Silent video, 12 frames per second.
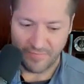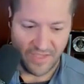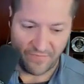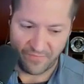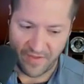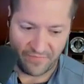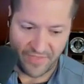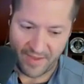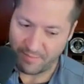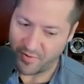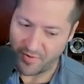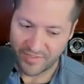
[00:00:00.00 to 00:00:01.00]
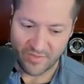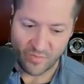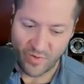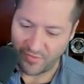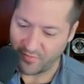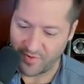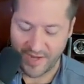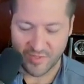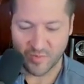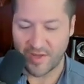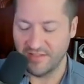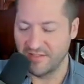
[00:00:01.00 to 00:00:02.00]
if that person went through X,
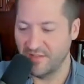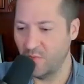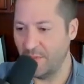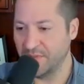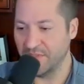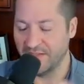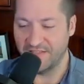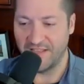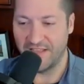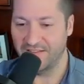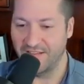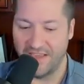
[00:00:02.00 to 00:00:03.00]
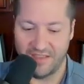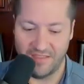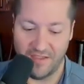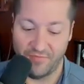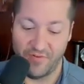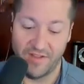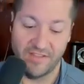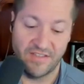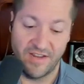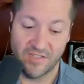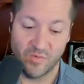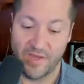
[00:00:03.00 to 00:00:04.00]
Y, and Z websites that day and their friend said
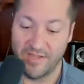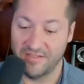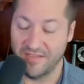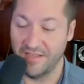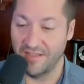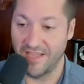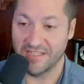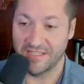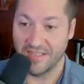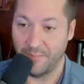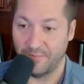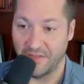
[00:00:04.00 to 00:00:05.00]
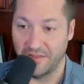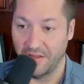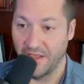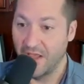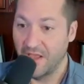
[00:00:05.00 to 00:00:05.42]
X, Y, and Z and they slept and